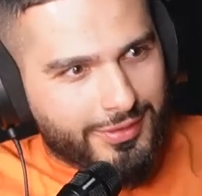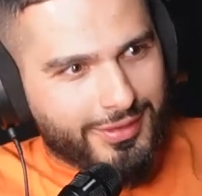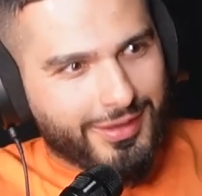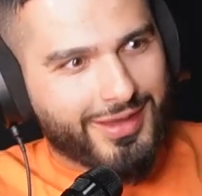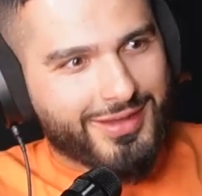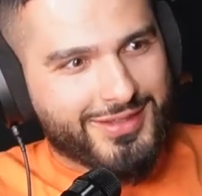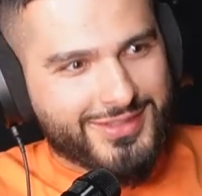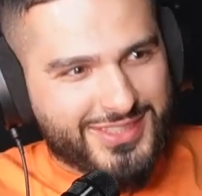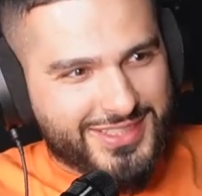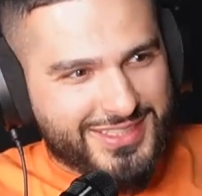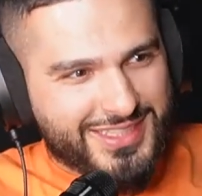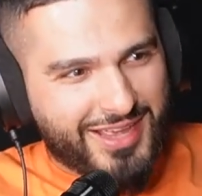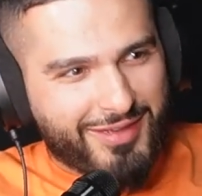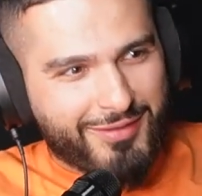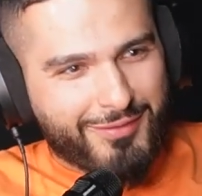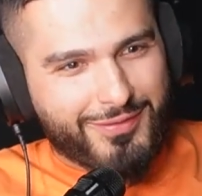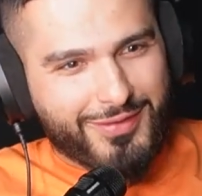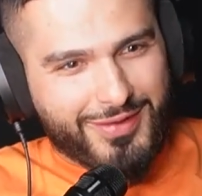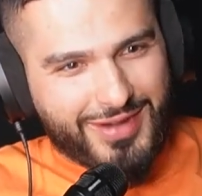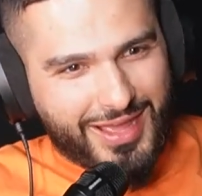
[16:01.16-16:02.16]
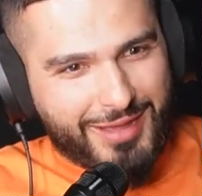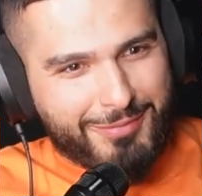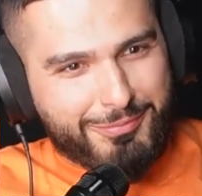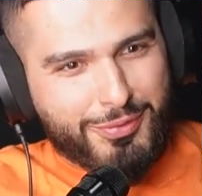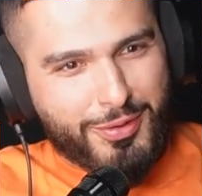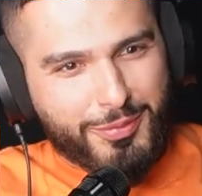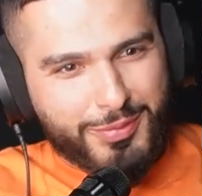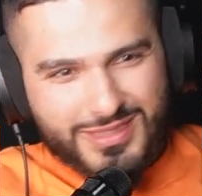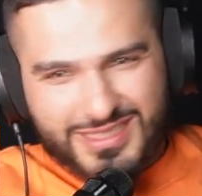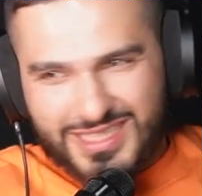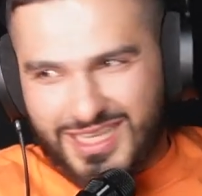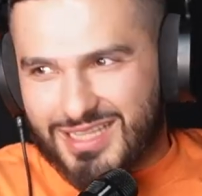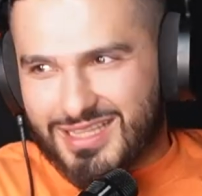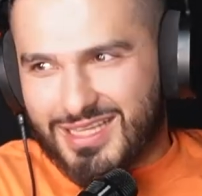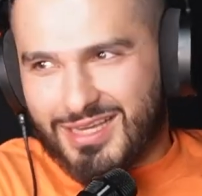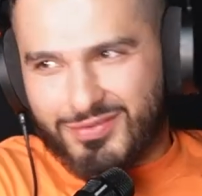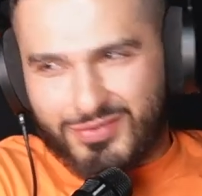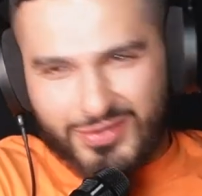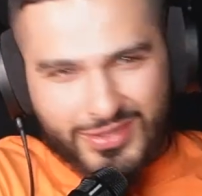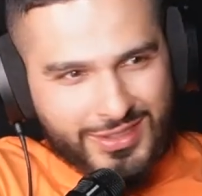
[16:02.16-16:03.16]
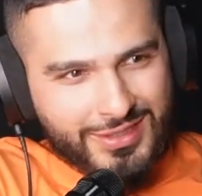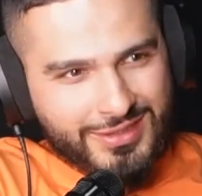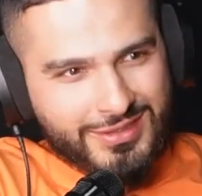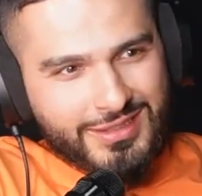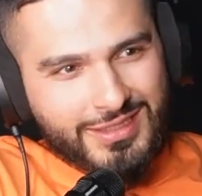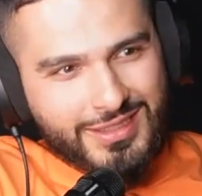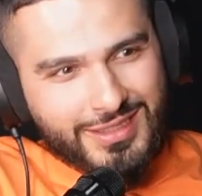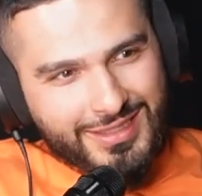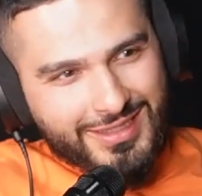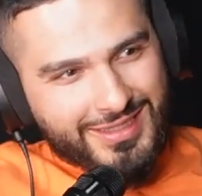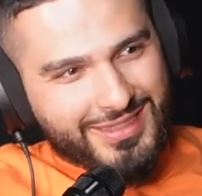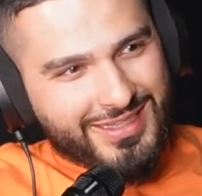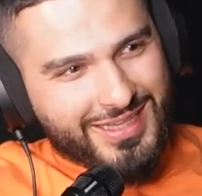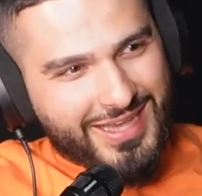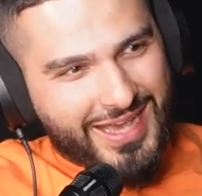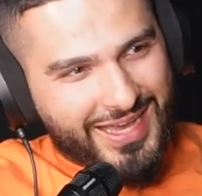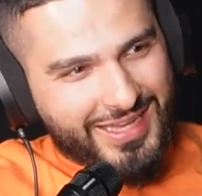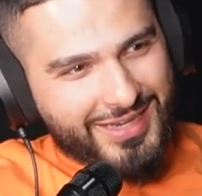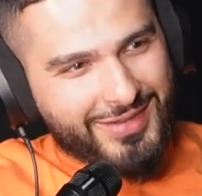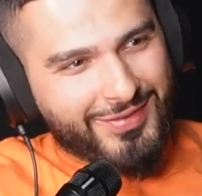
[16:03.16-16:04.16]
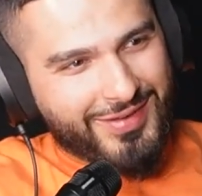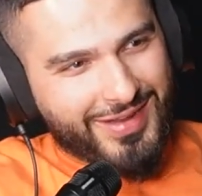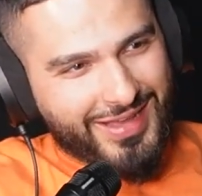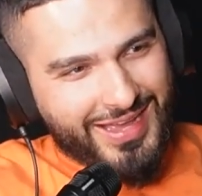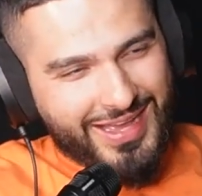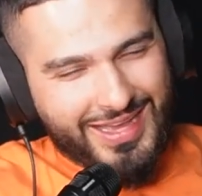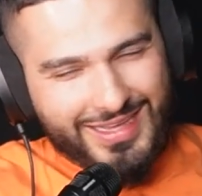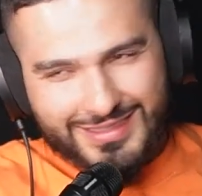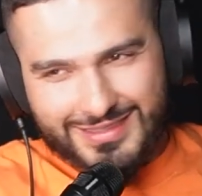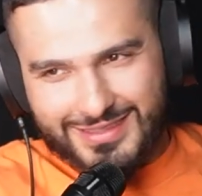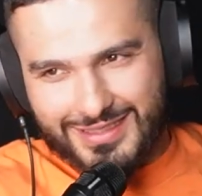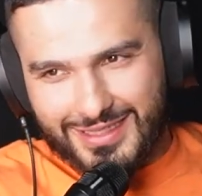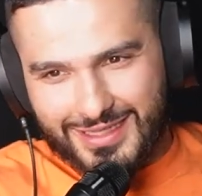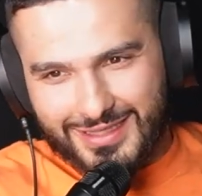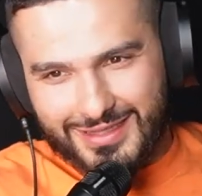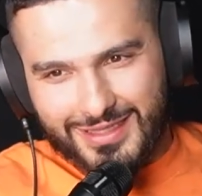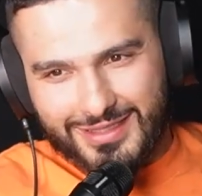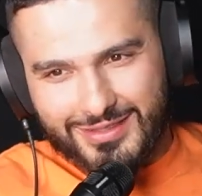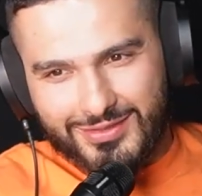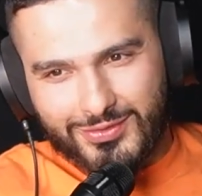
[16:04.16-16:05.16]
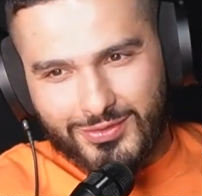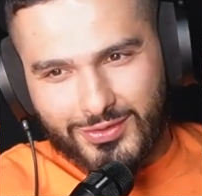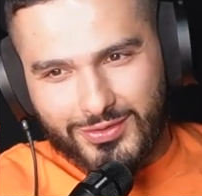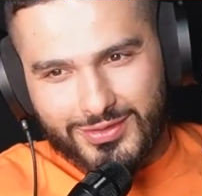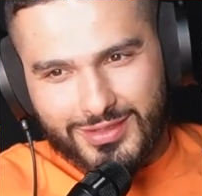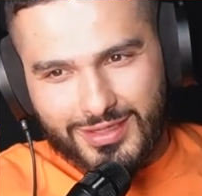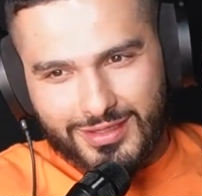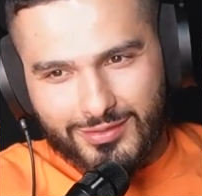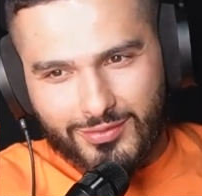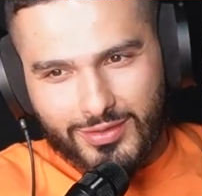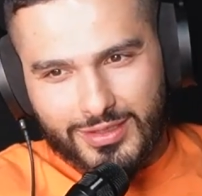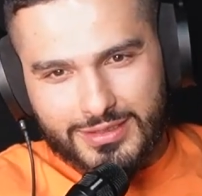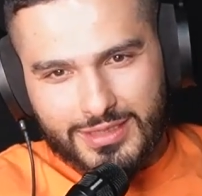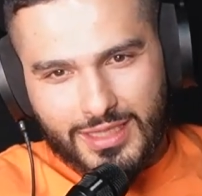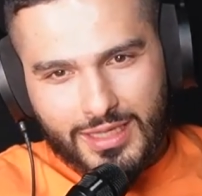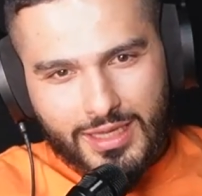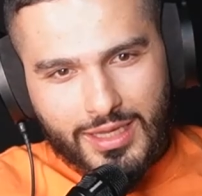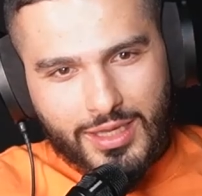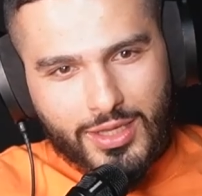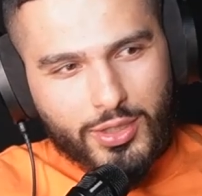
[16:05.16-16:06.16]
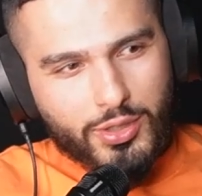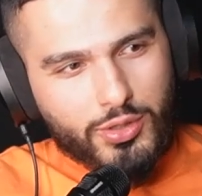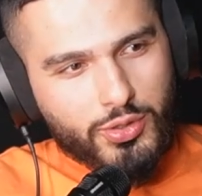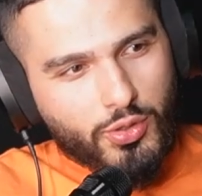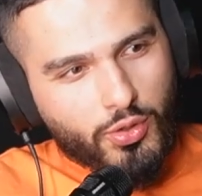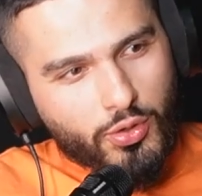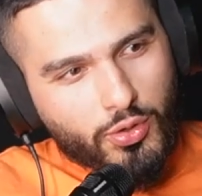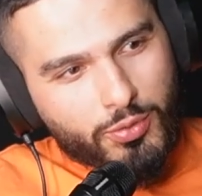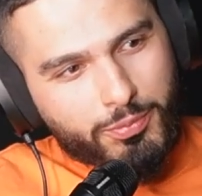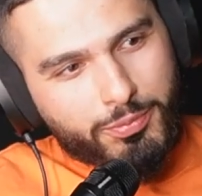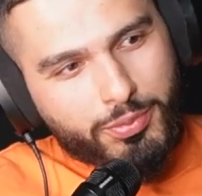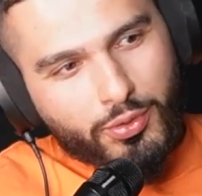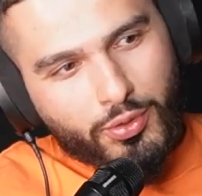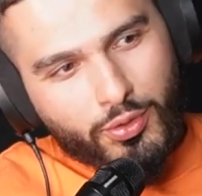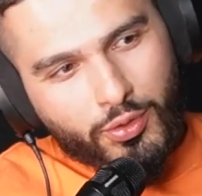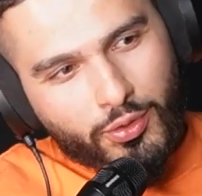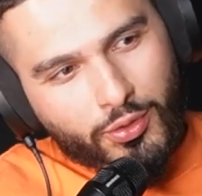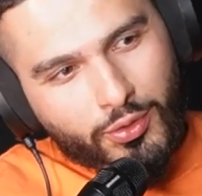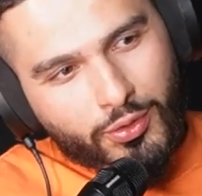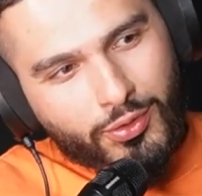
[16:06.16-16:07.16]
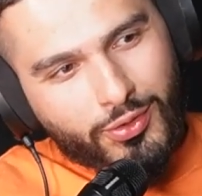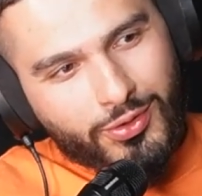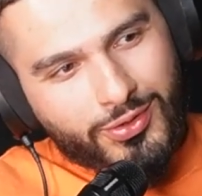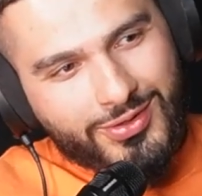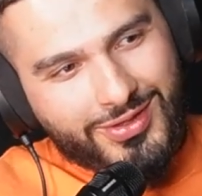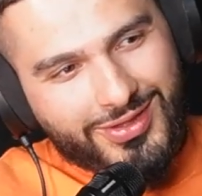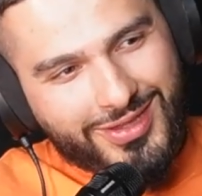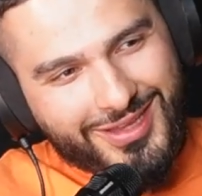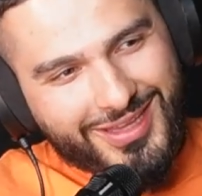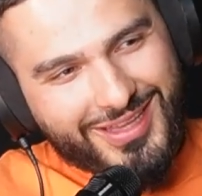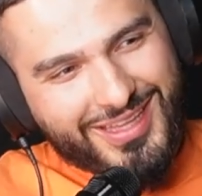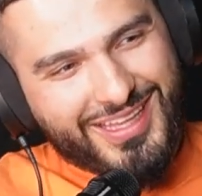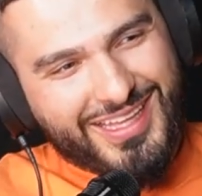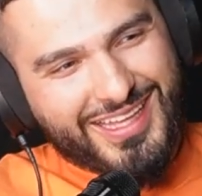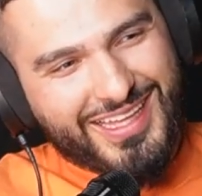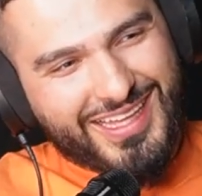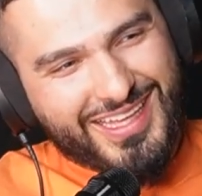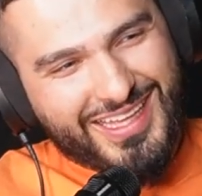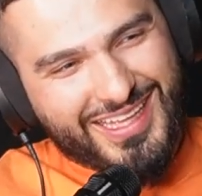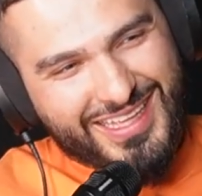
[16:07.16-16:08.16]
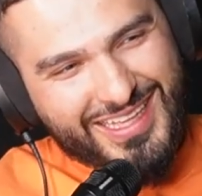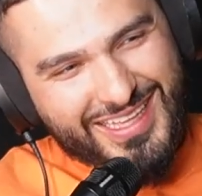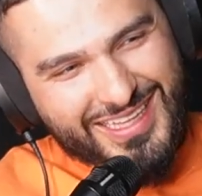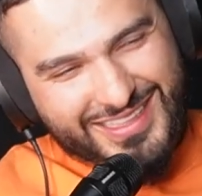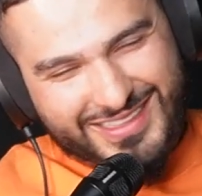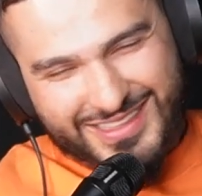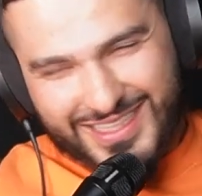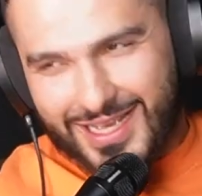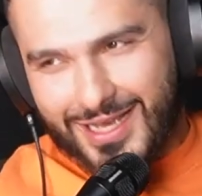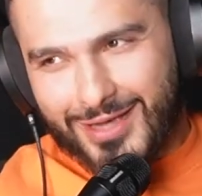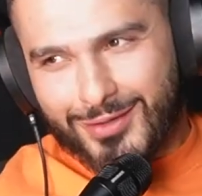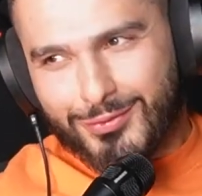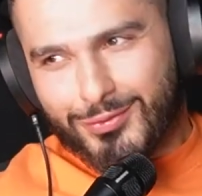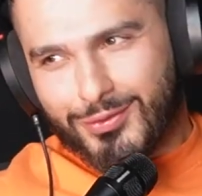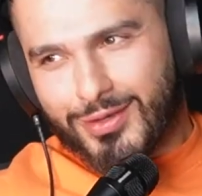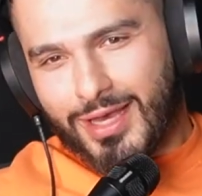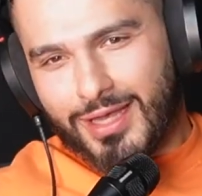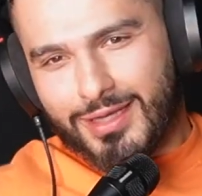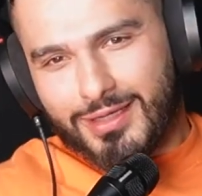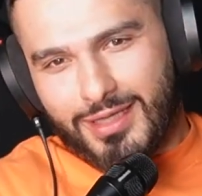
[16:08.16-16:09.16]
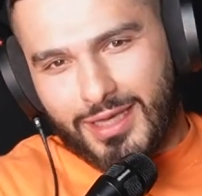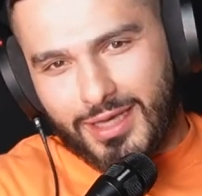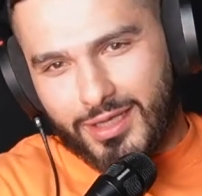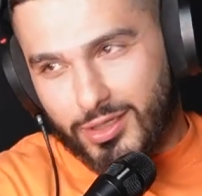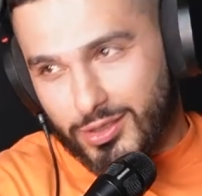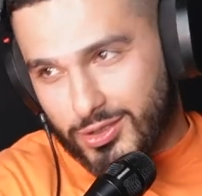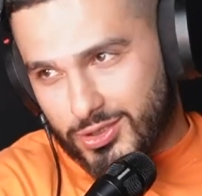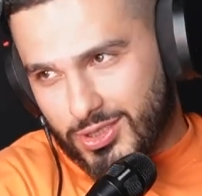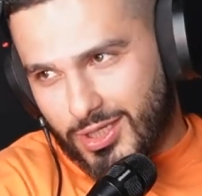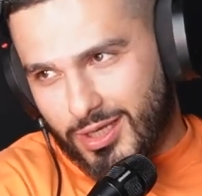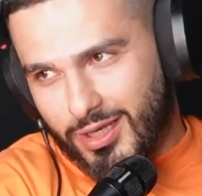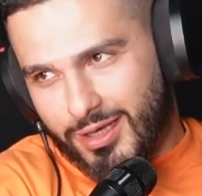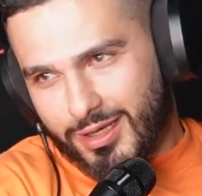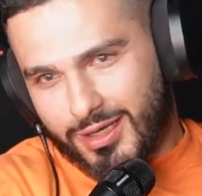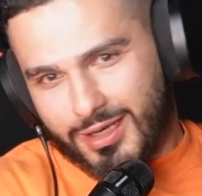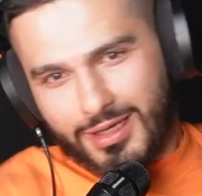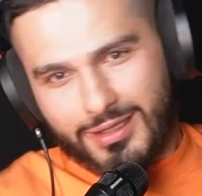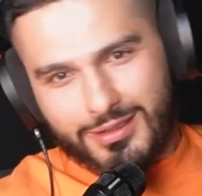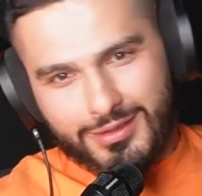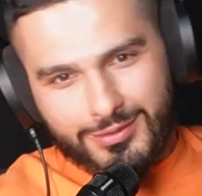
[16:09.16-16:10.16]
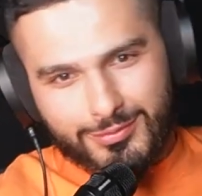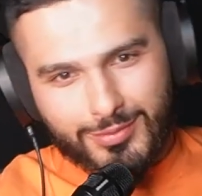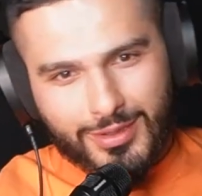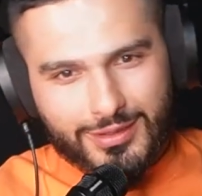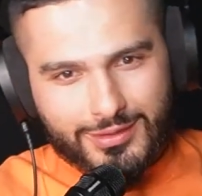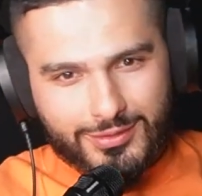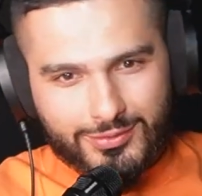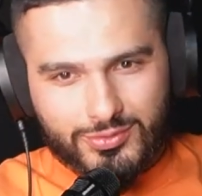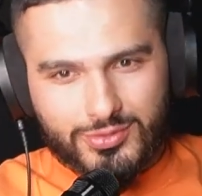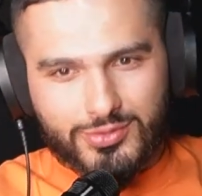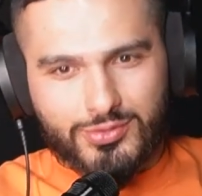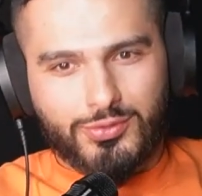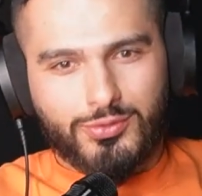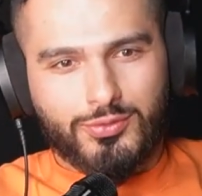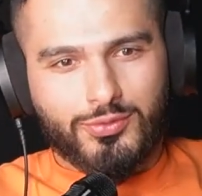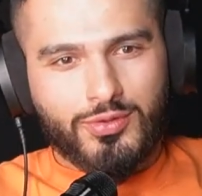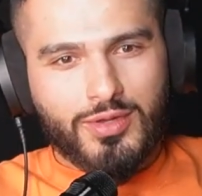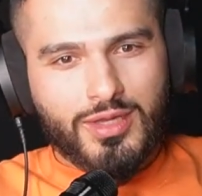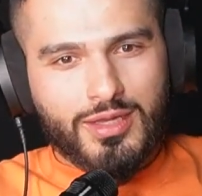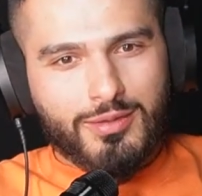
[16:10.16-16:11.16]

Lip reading: And I was just like proper South African kind of like accent, and then you got the other ones, yo, bro. It's a guy called Candy out there. Shout out Candy, man. He was cool.